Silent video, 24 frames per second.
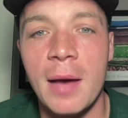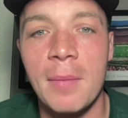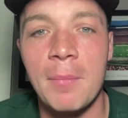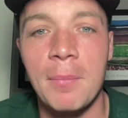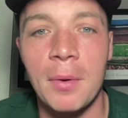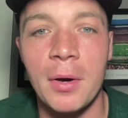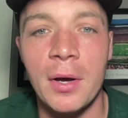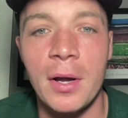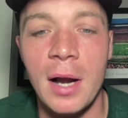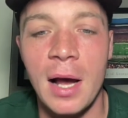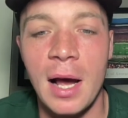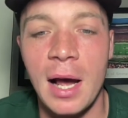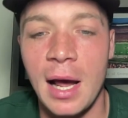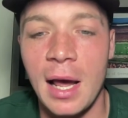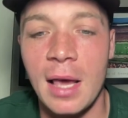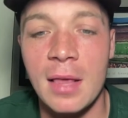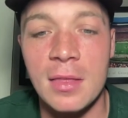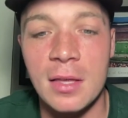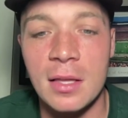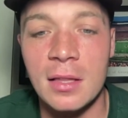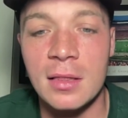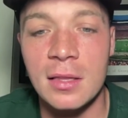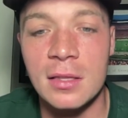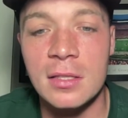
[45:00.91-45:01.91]
But I think
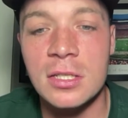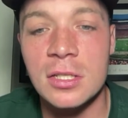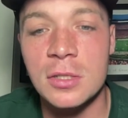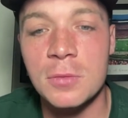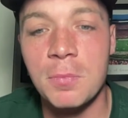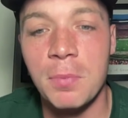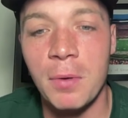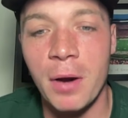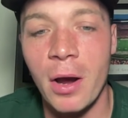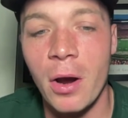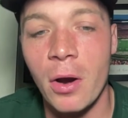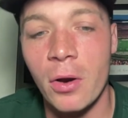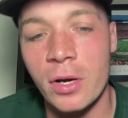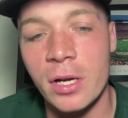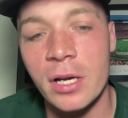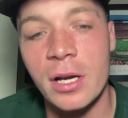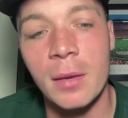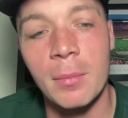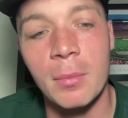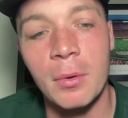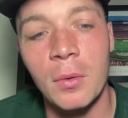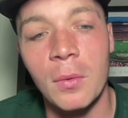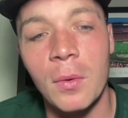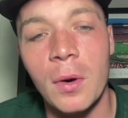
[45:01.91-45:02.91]
this is priority number
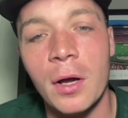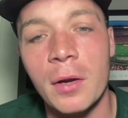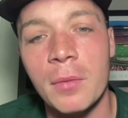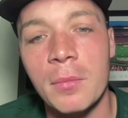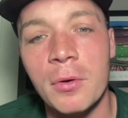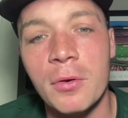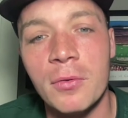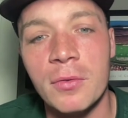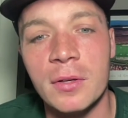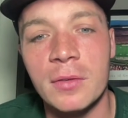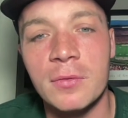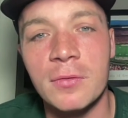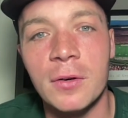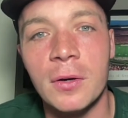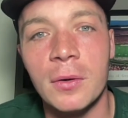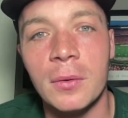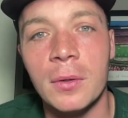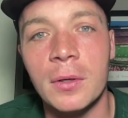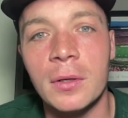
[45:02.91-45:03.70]
one moving forward.